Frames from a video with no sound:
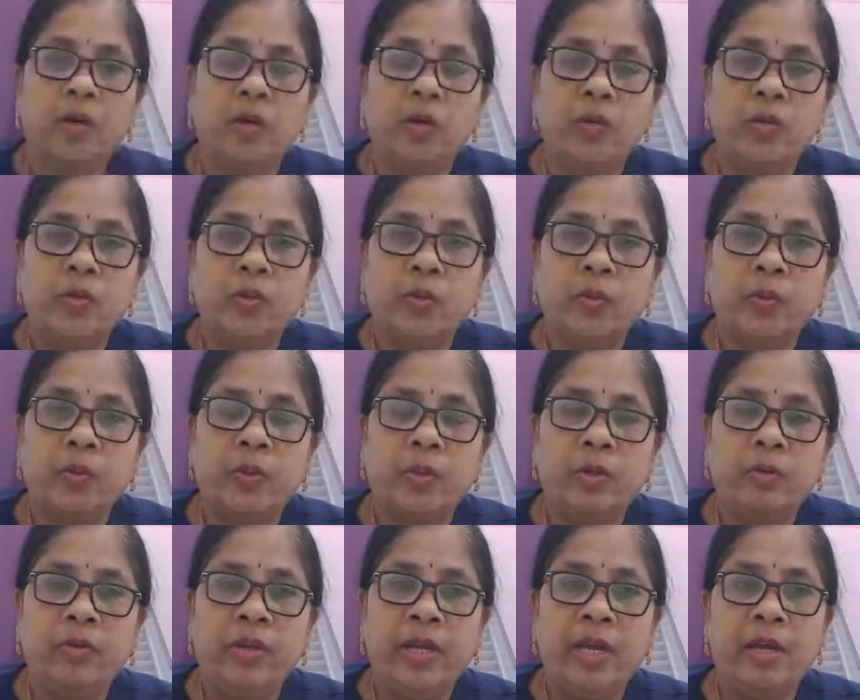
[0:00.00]
So,
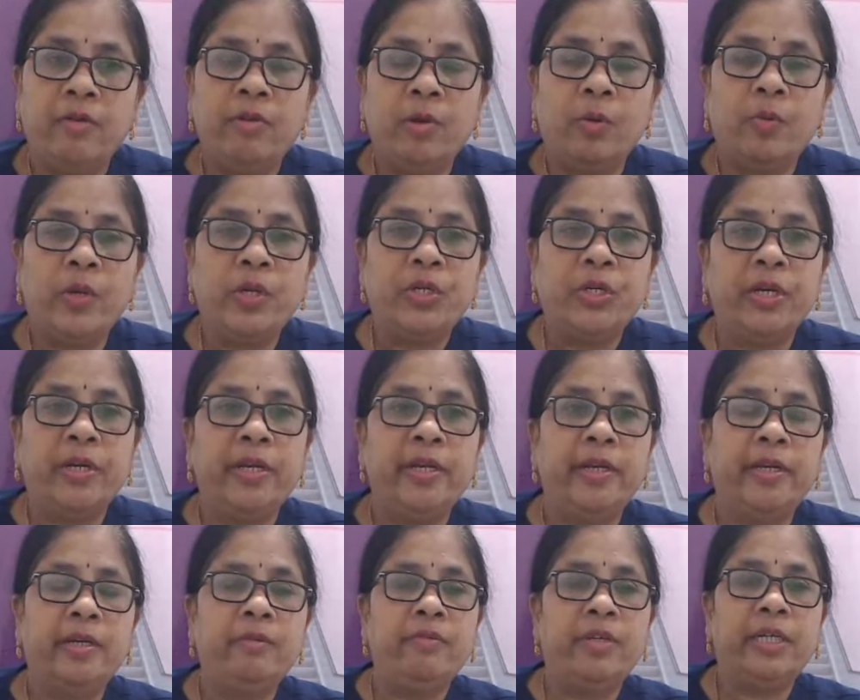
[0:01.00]
we have a question
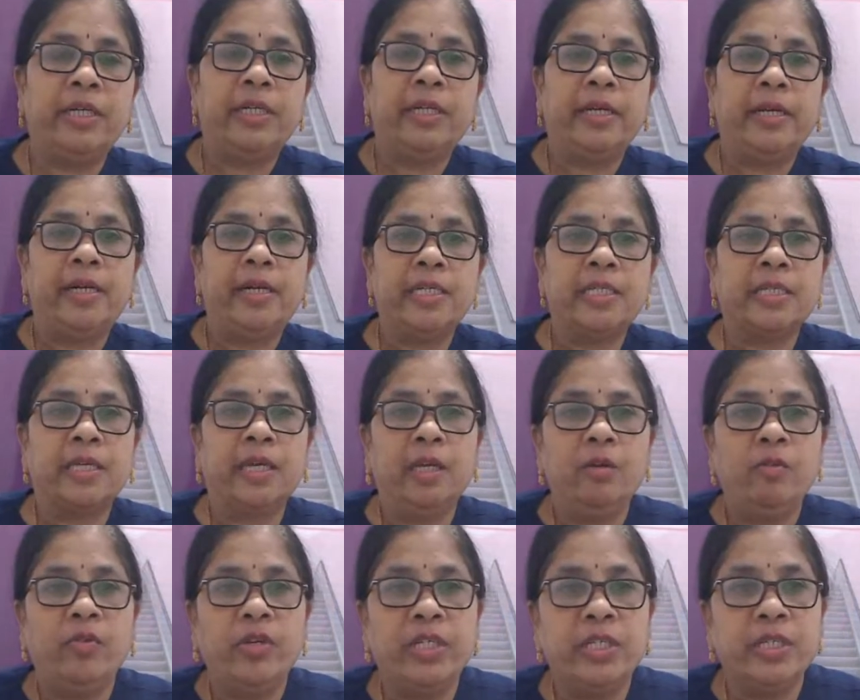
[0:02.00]
here where they're
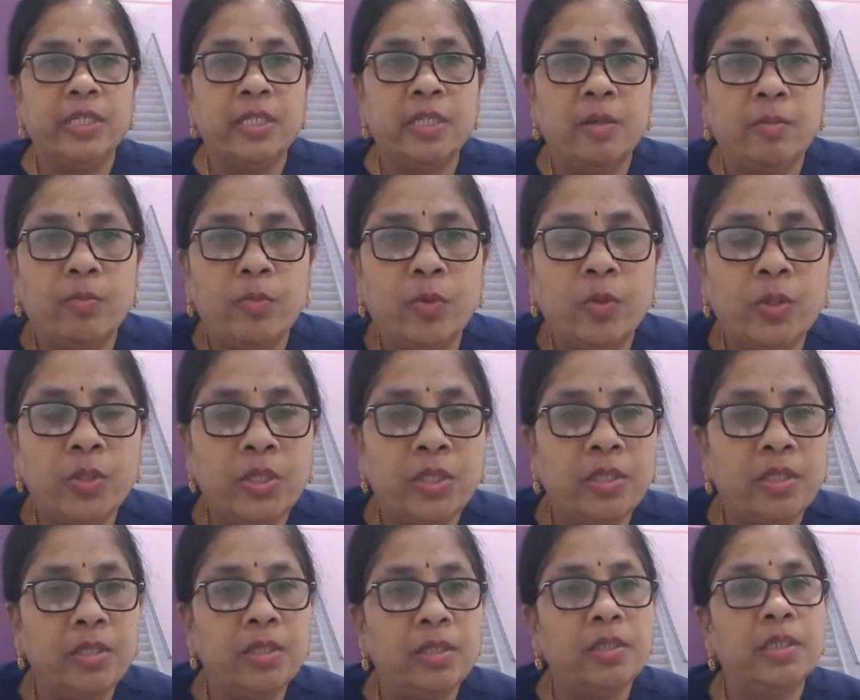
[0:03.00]
asking which is the
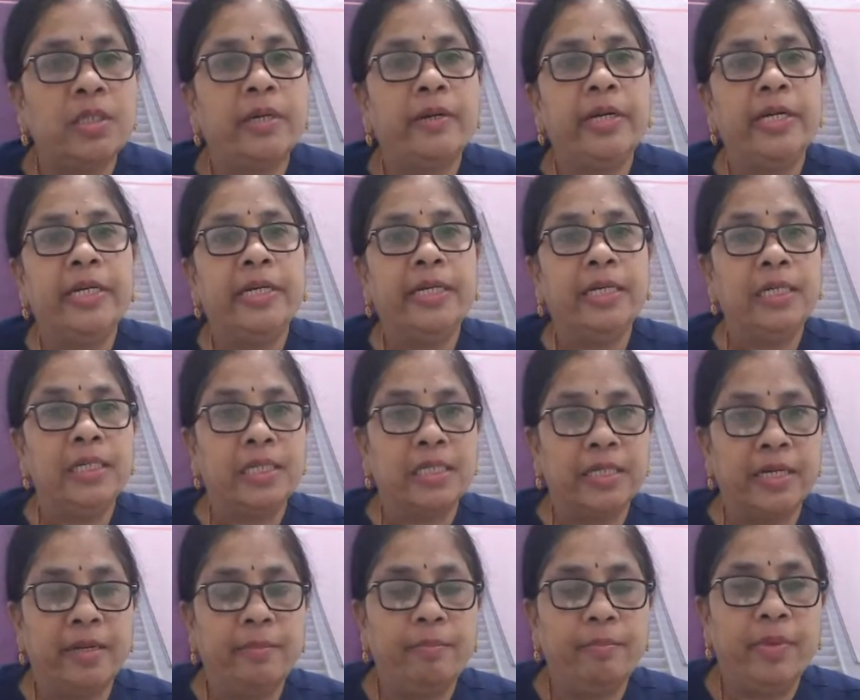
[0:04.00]
most critical
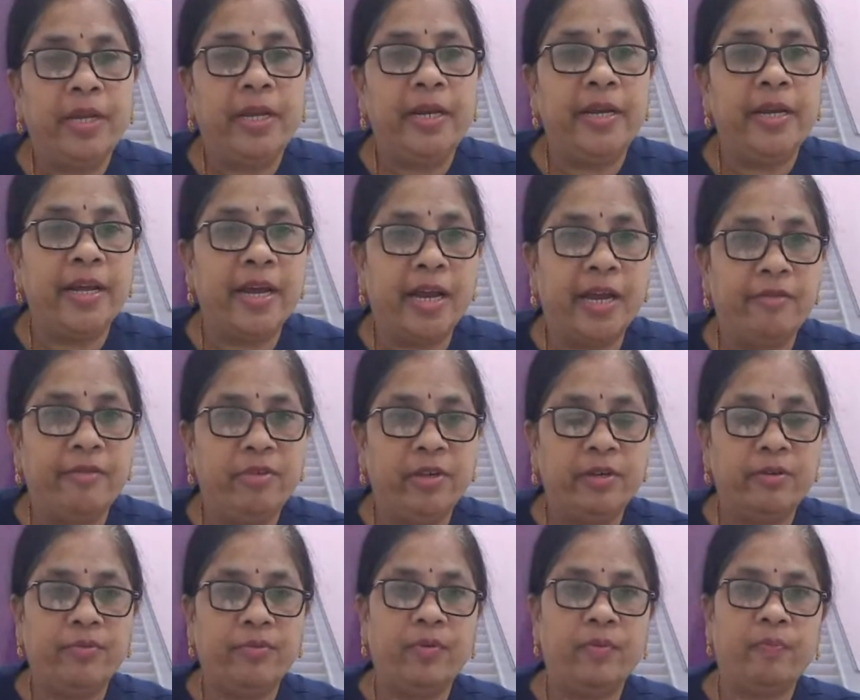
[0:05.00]
step in
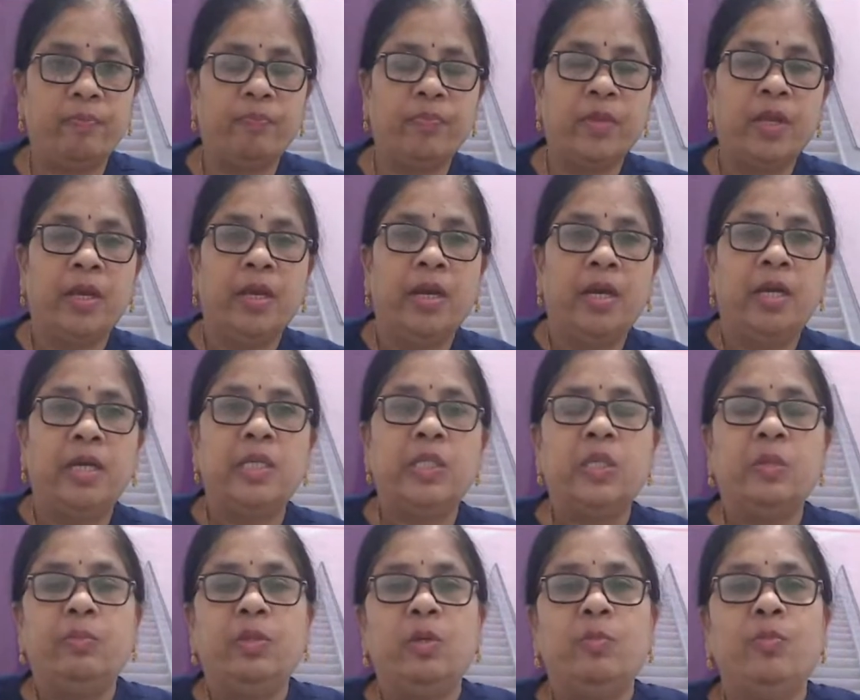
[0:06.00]
IVF.
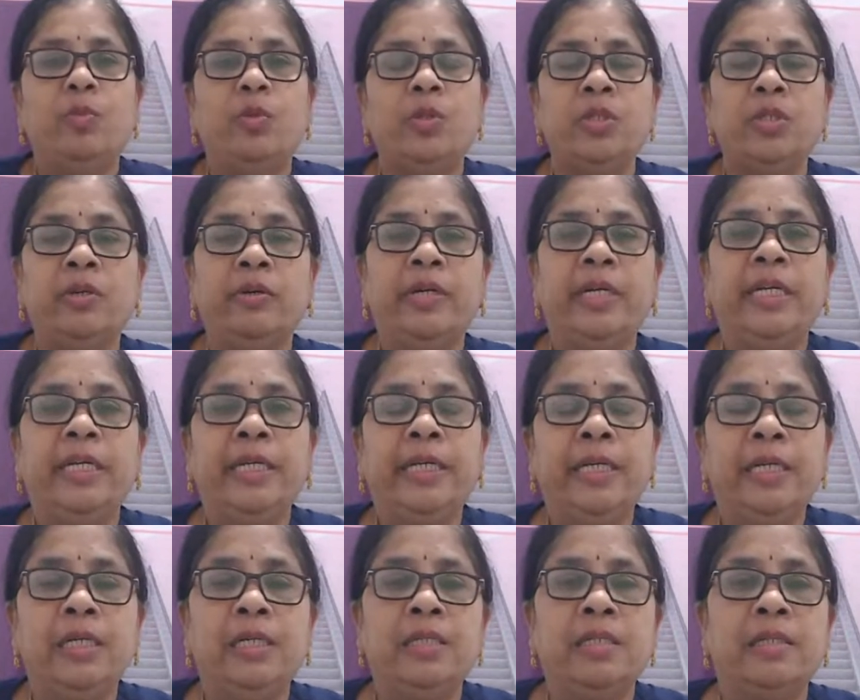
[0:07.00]
So, the most
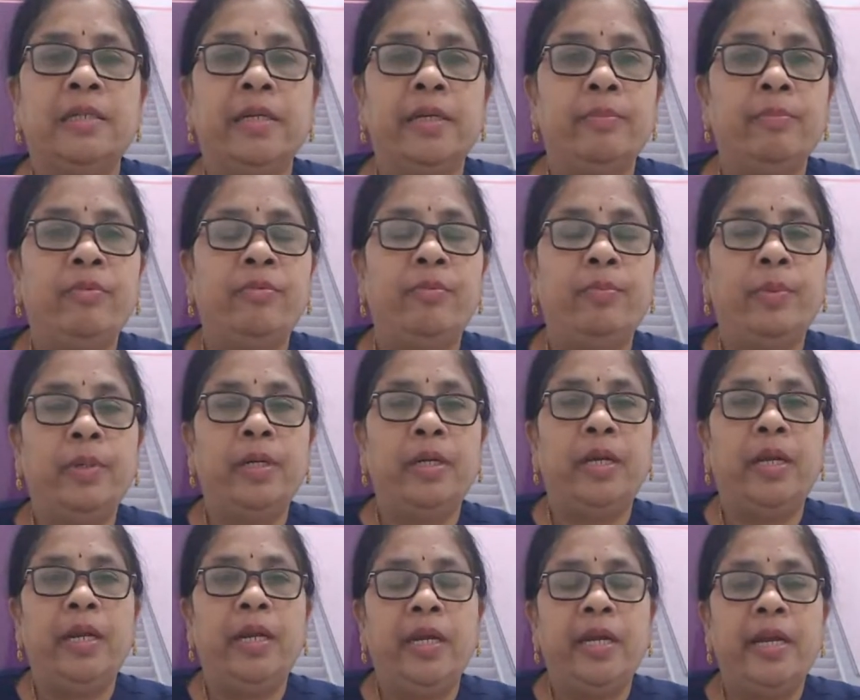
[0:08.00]
critical step
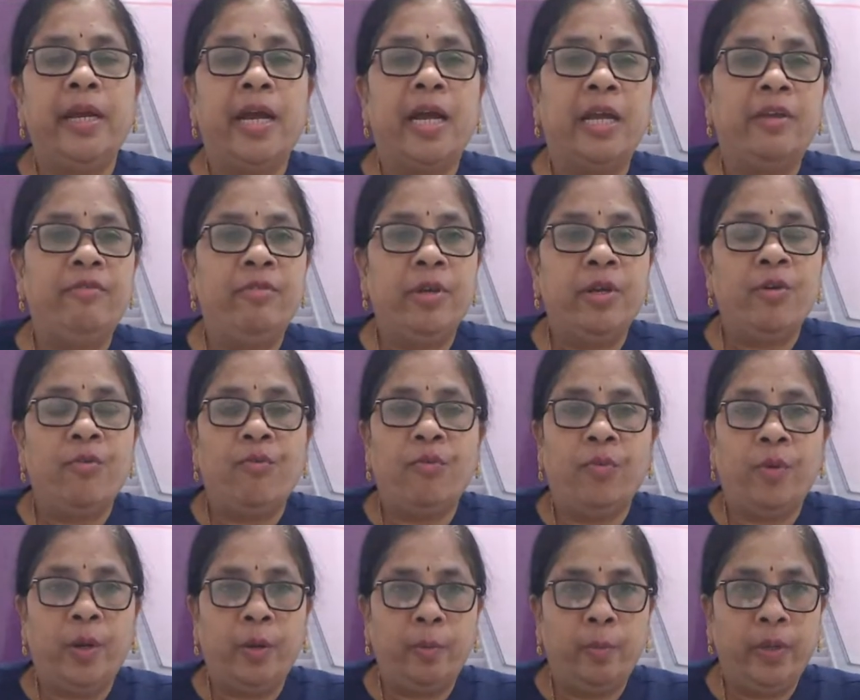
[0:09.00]
in IVF
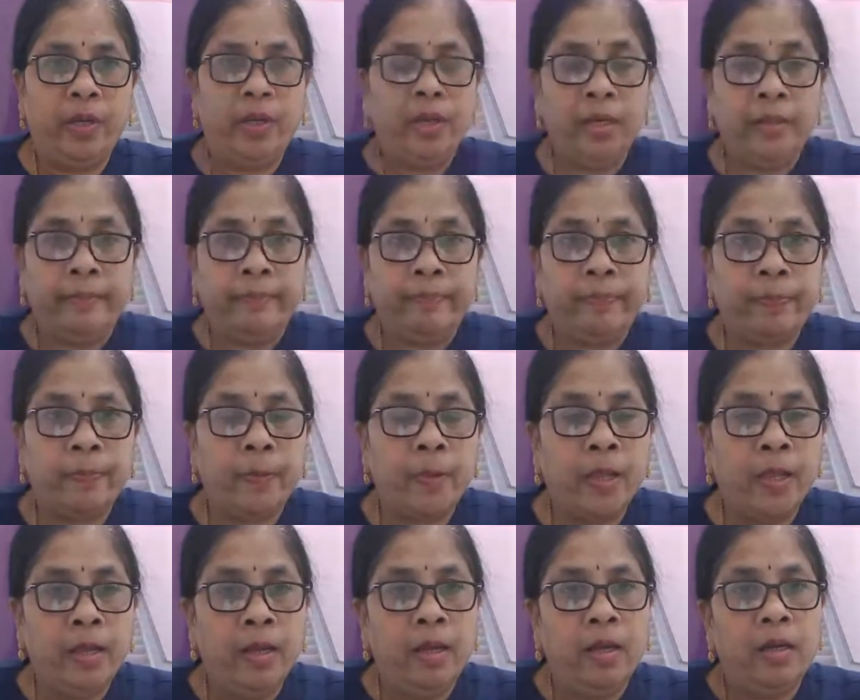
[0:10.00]
would be
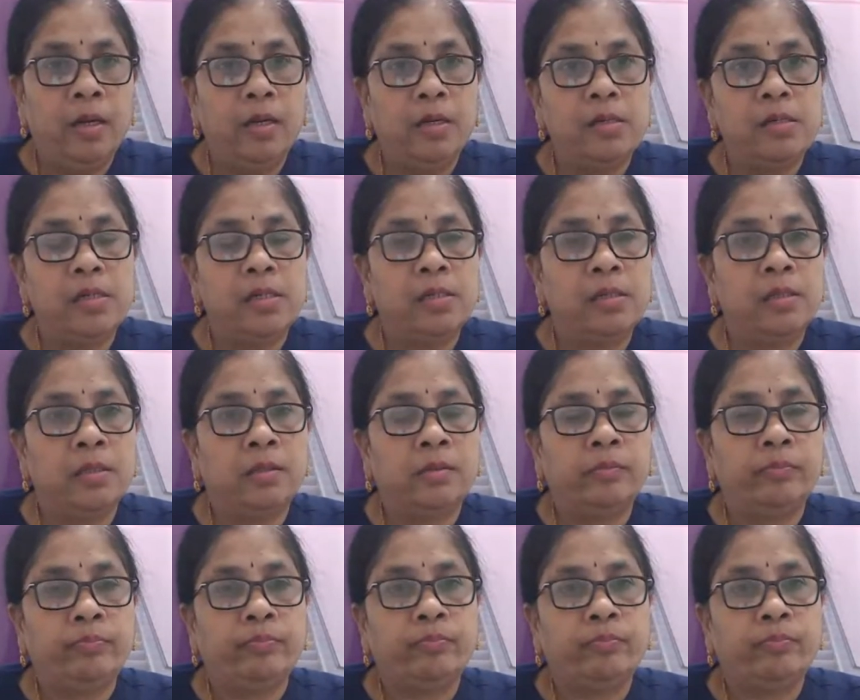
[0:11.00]
uh,